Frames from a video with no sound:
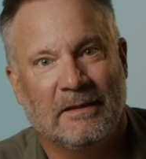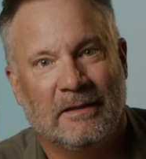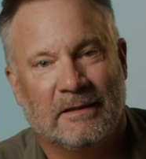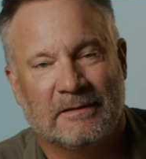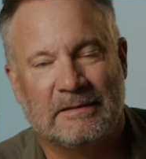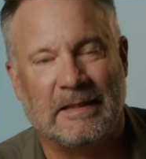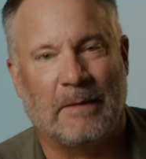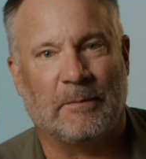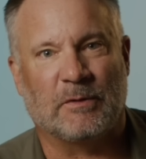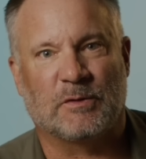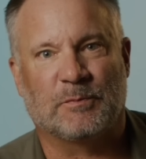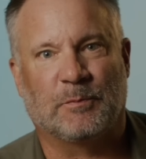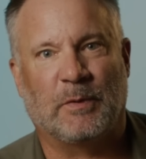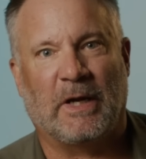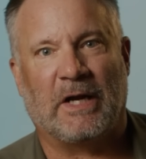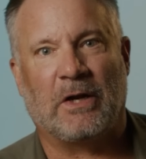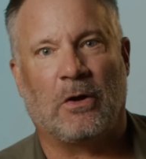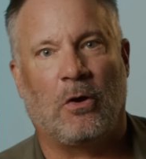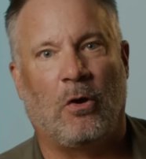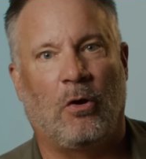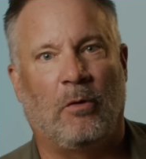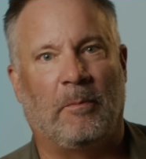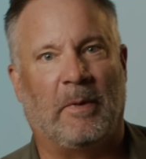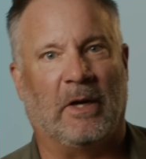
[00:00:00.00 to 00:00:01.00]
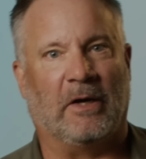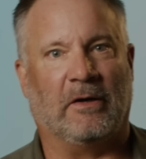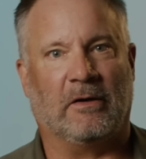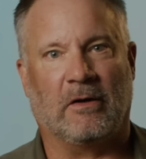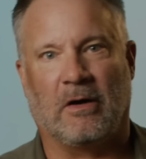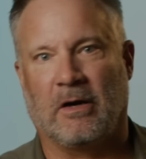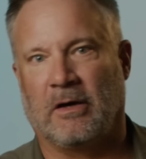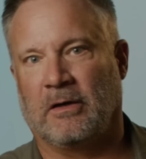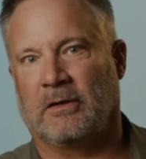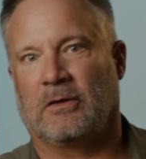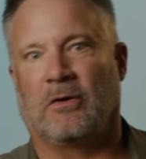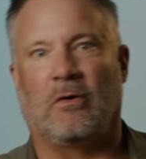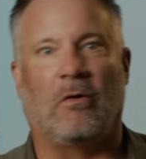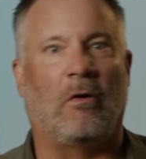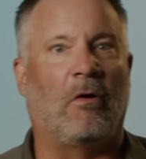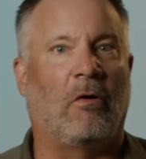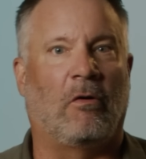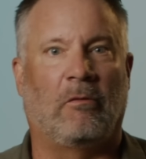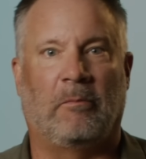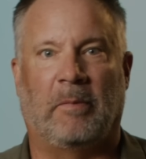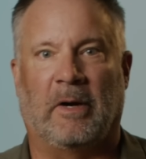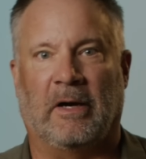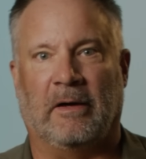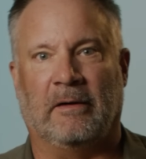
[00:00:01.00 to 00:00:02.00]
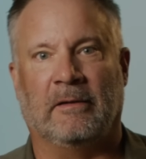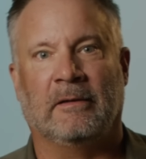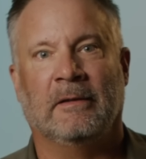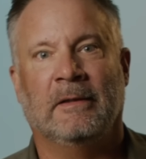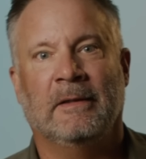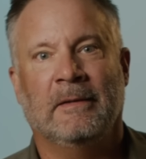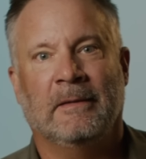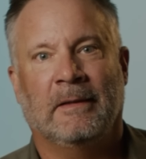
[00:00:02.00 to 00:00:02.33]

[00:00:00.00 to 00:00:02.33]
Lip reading: His name was Brett Holbart, Harlow Holbart.